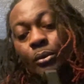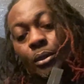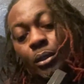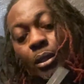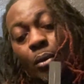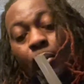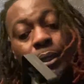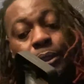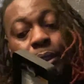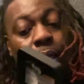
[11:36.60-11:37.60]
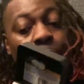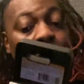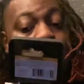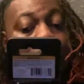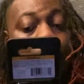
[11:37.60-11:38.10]
y'all watching that, I
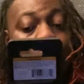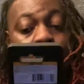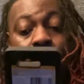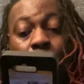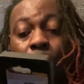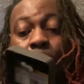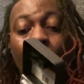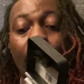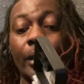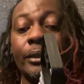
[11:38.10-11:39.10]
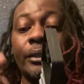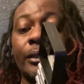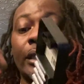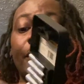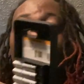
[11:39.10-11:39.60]
might edit that whole part out just to
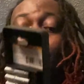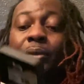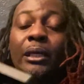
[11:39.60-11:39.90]
save y'all some